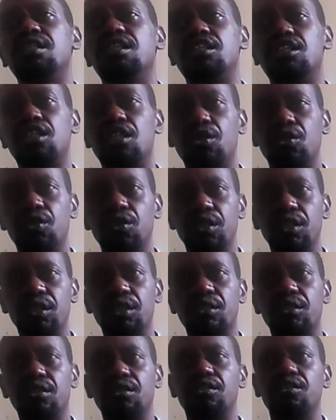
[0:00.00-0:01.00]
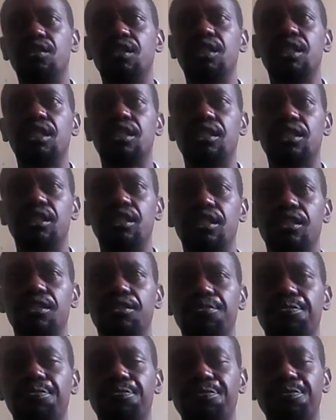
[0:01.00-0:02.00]
natural risk reduction.
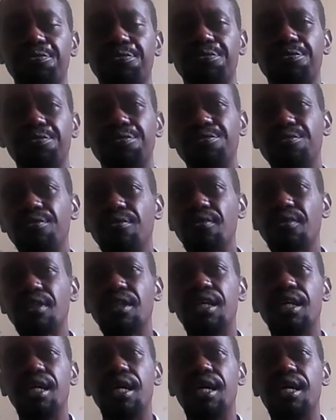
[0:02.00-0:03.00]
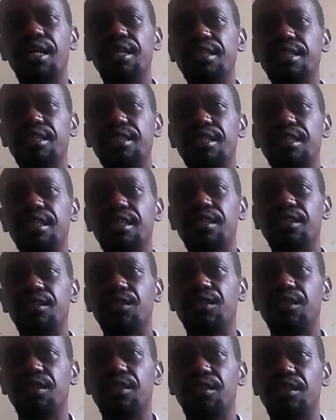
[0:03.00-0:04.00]
Understand
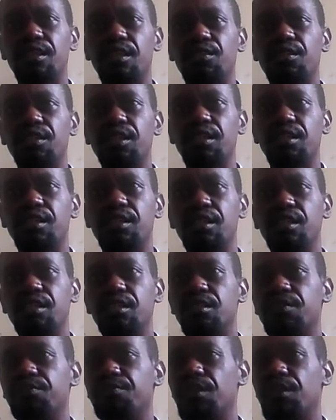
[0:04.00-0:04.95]
the interconnected